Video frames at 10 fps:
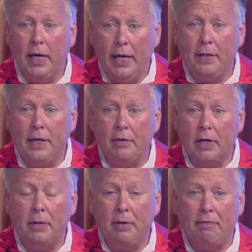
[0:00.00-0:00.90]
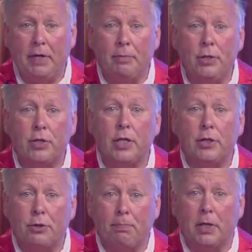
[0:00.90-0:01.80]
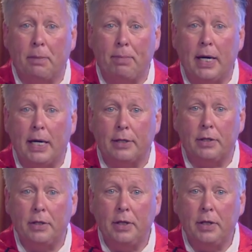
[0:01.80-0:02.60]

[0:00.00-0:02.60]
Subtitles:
And there are going to be families going to split apart.